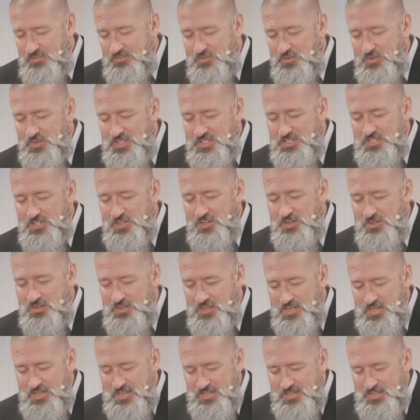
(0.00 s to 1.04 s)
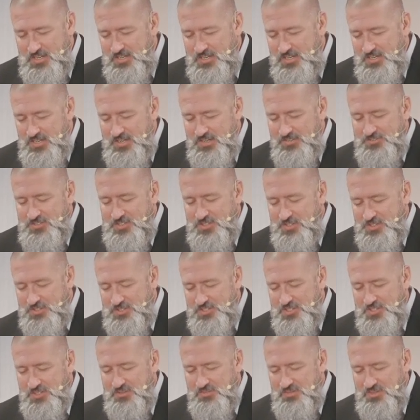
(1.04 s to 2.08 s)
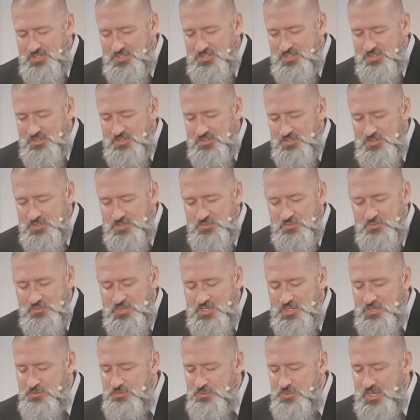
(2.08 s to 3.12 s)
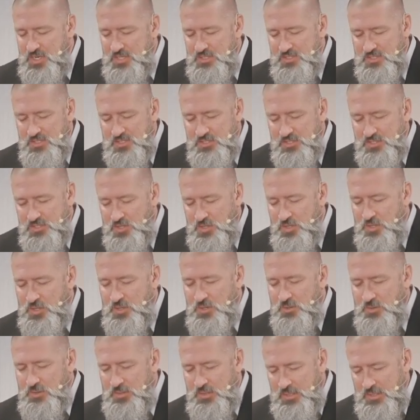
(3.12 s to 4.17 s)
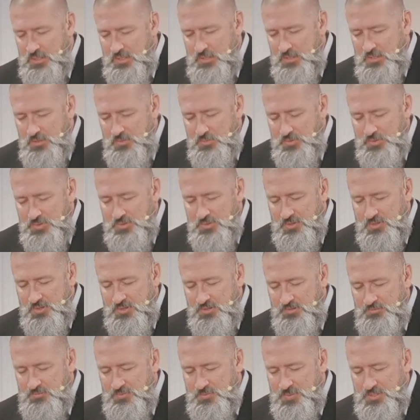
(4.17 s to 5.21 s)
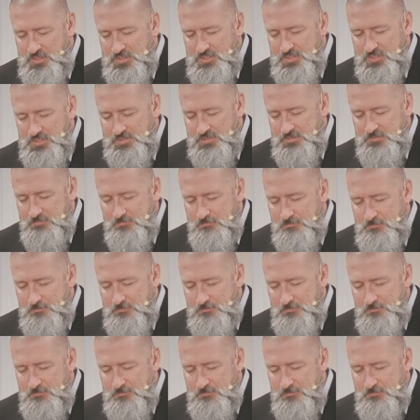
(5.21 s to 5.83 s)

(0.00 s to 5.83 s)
for eternity after your son returns and reunites us all with our loved ones.